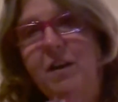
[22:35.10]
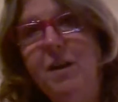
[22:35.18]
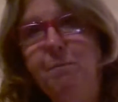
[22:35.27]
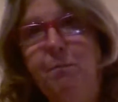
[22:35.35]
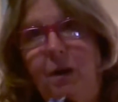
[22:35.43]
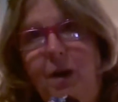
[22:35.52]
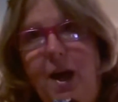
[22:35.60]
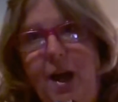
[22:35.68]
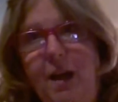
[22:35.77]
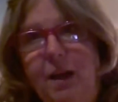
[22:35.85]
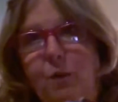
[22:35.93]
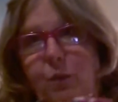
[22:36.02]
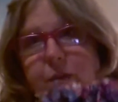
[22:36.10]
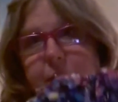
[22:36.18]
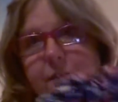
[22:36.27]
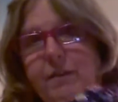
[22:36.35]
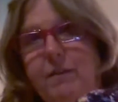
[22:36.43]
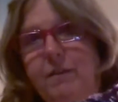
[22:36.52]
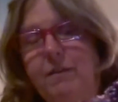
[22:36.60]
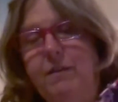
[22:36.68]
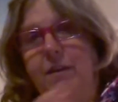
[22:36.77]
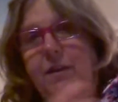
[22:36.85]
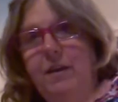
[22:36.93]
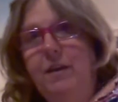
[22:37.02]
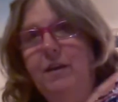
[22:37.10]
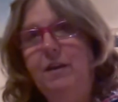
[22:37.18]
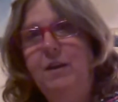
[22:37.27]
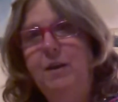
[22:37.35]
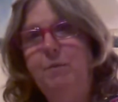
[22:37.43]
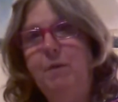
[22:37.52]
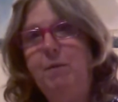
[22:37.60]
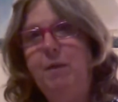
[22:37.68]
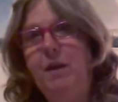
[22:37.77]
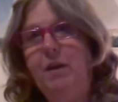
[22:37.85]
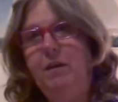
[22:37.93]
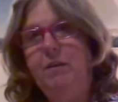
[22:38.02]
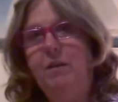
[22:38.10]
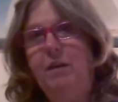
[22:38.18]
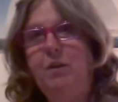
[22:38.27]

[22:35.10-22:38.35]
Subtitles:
like black with this is maybe,